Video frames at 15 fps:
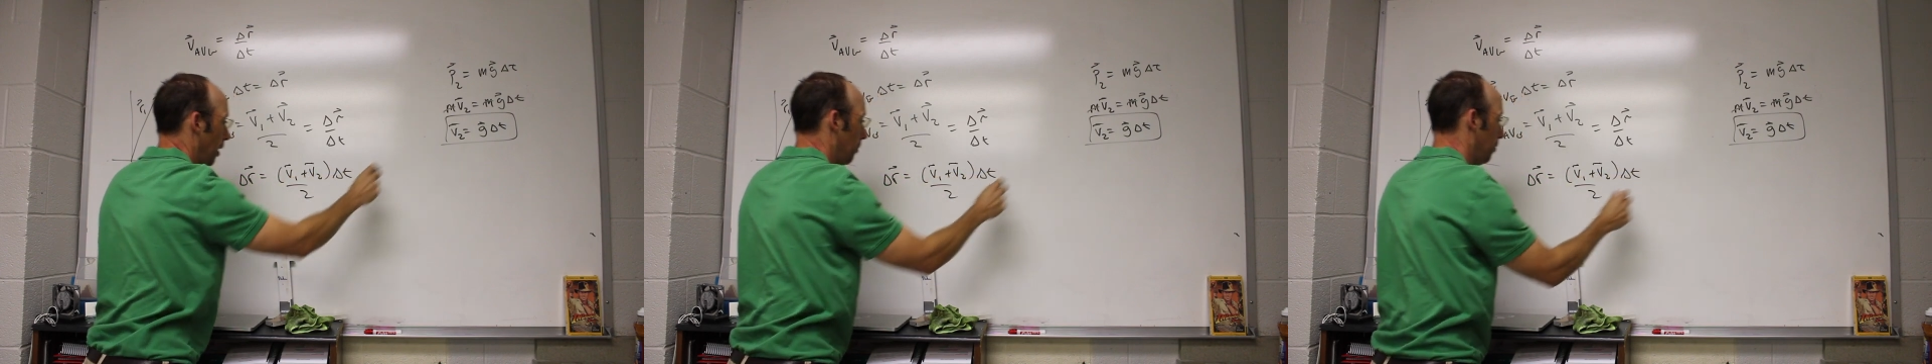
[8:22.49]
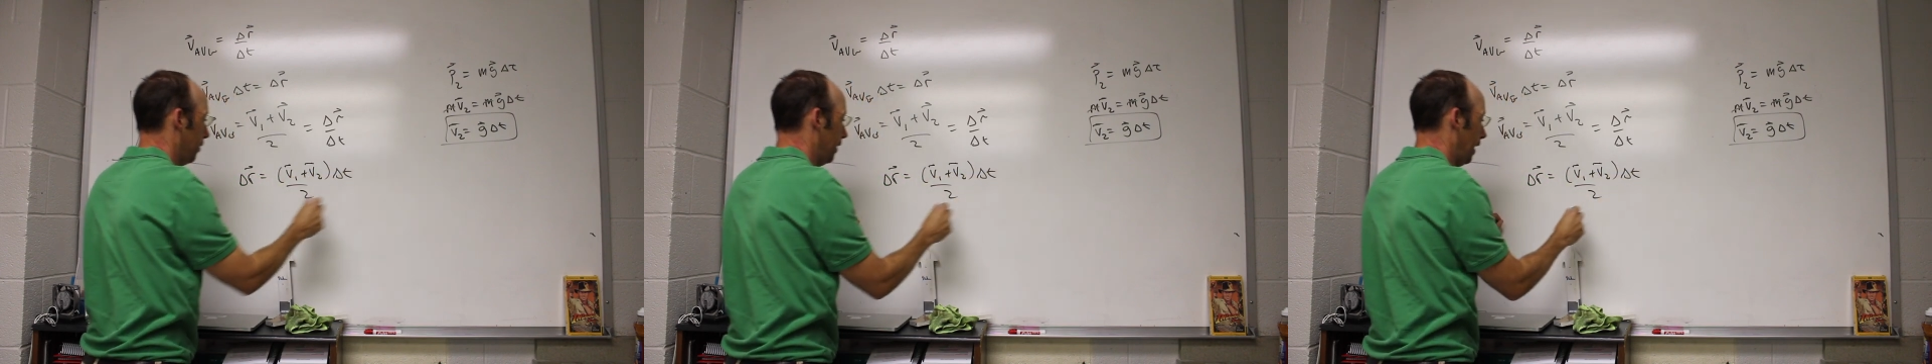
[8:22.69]

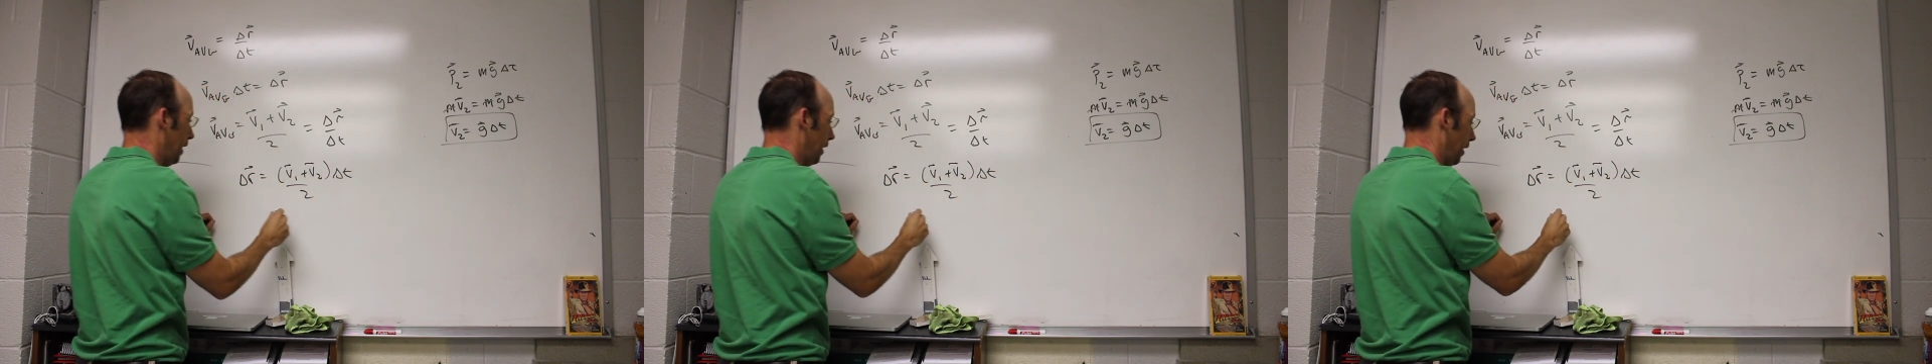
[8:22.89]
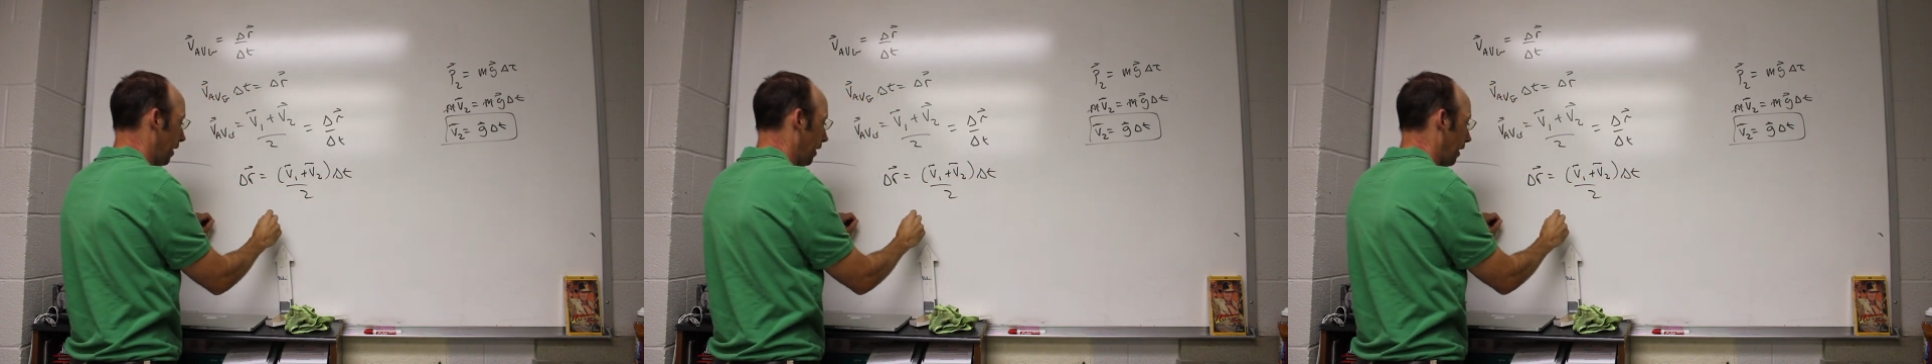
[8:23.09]
and put
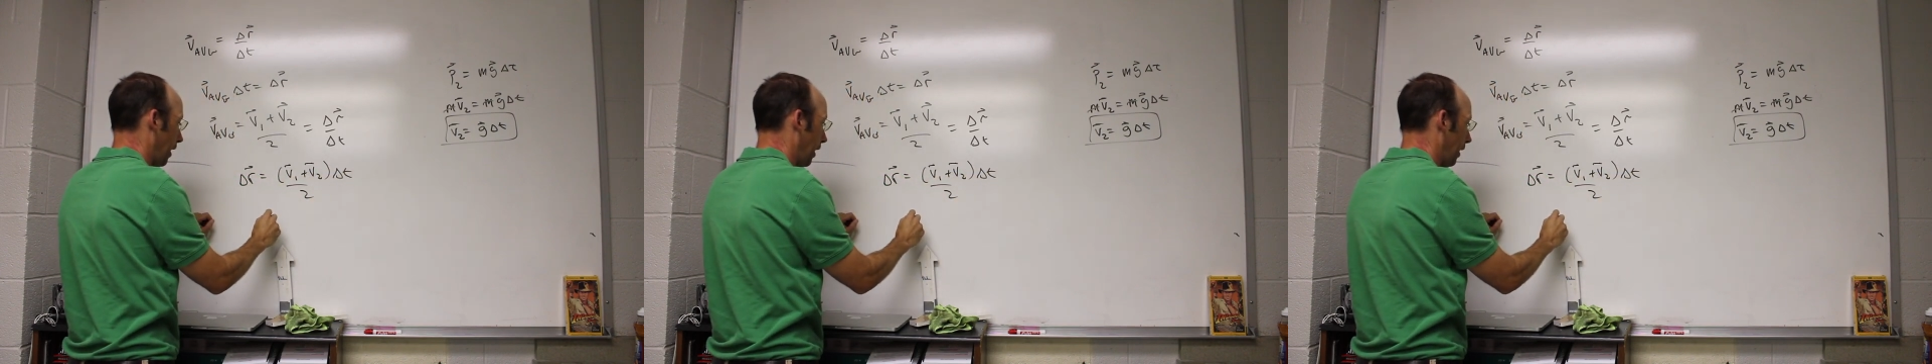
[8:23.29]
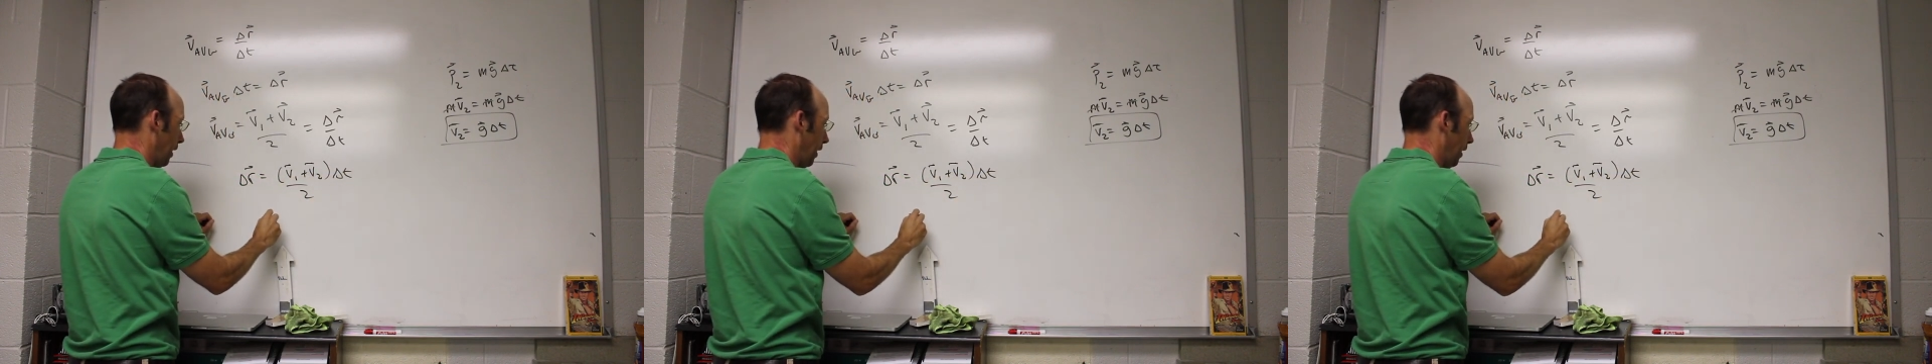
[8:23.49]
that in
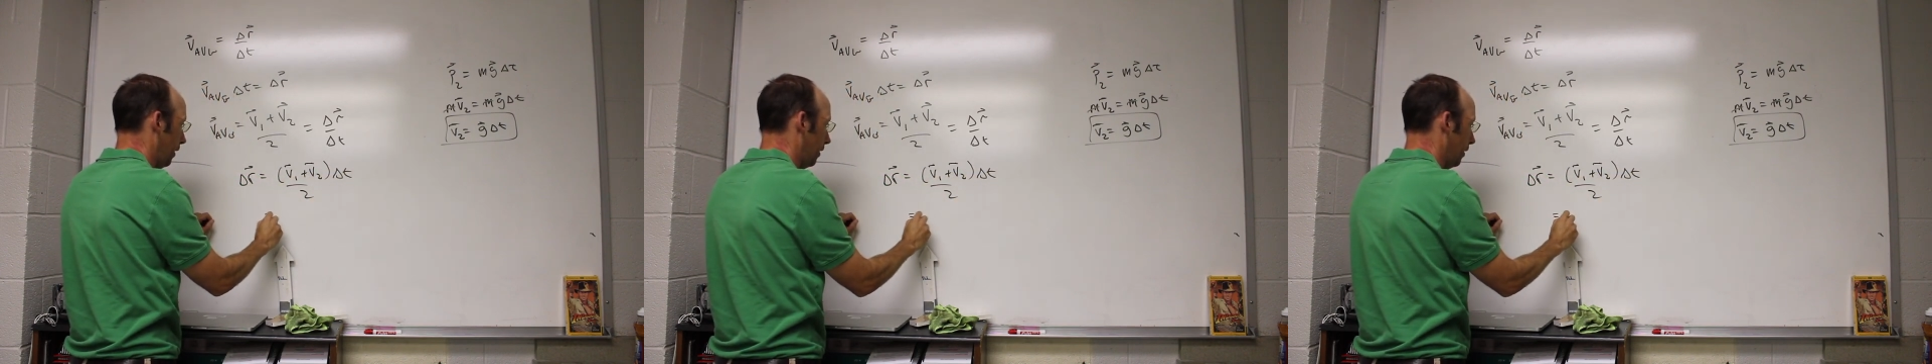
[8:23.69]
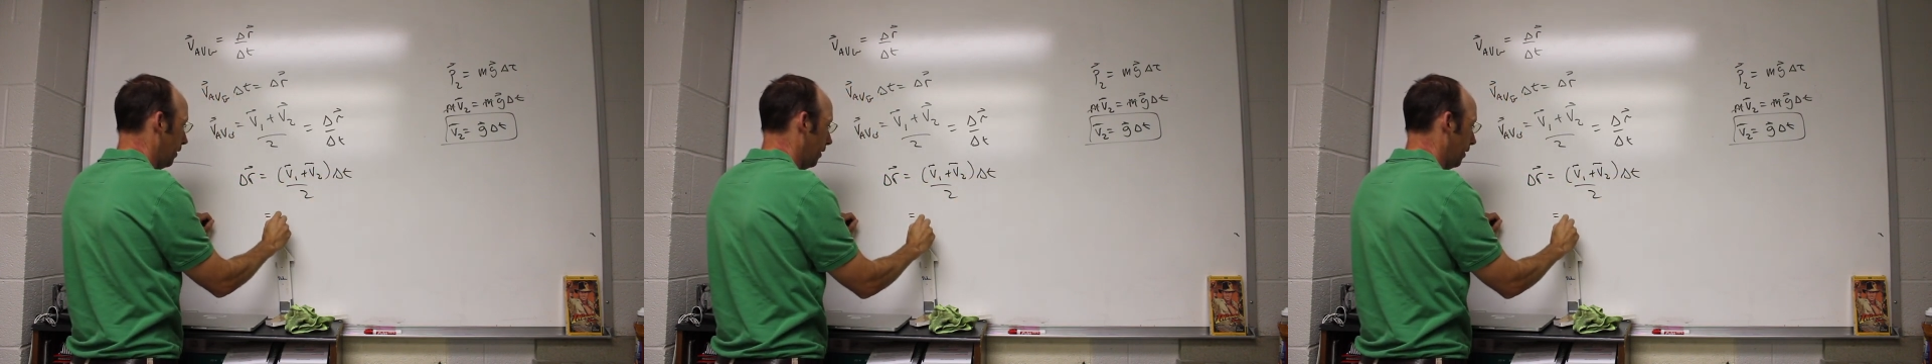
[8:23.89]
and I get